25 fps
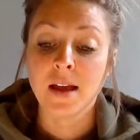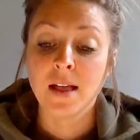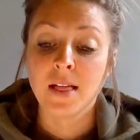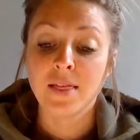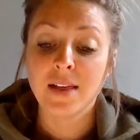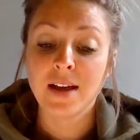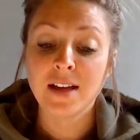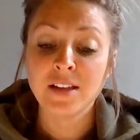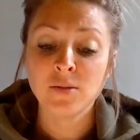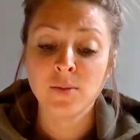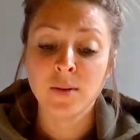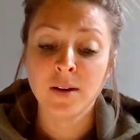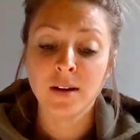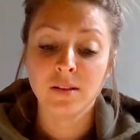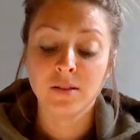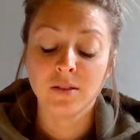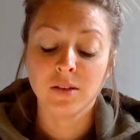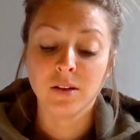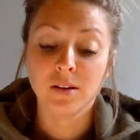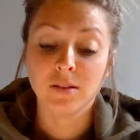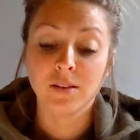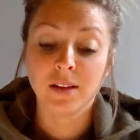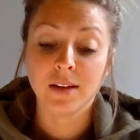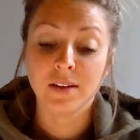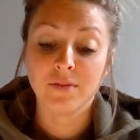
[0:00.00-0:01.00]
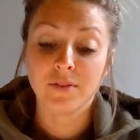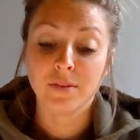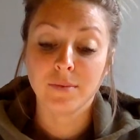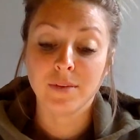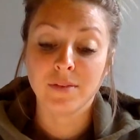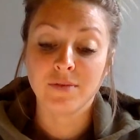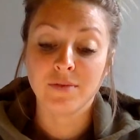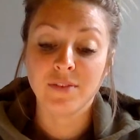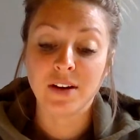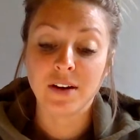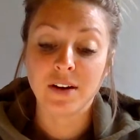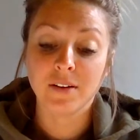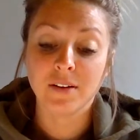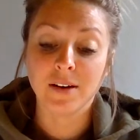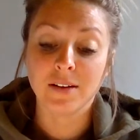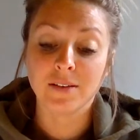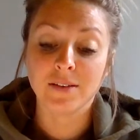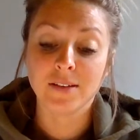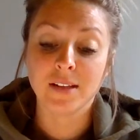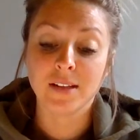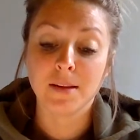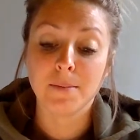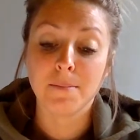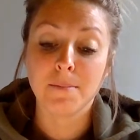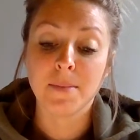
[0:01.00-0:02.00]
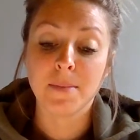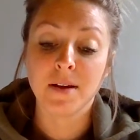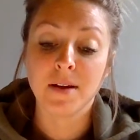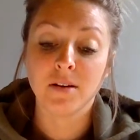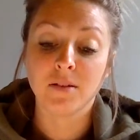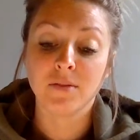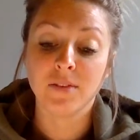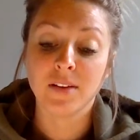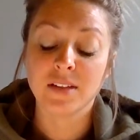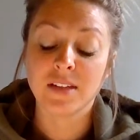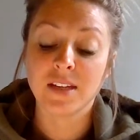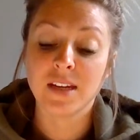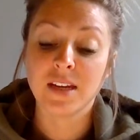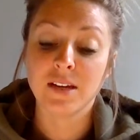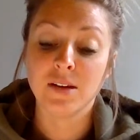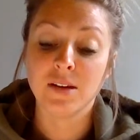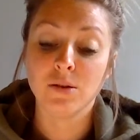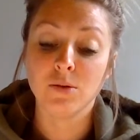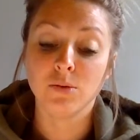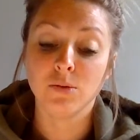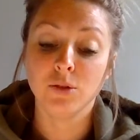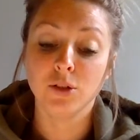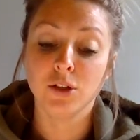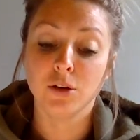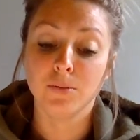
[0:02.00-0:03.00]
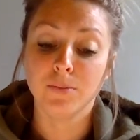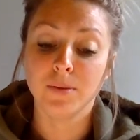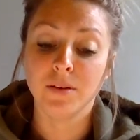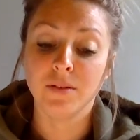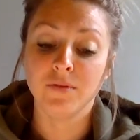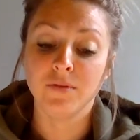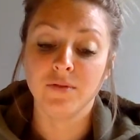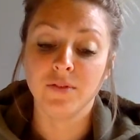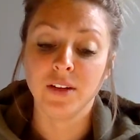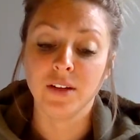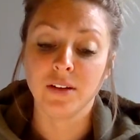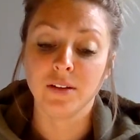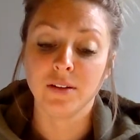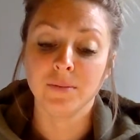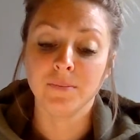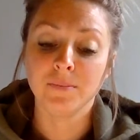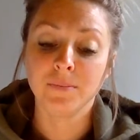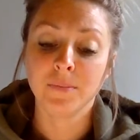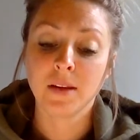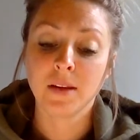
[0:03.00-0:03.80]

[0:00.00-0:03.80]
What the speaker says: That's what it looked like from the fairgrounds in the middle of this huge open field.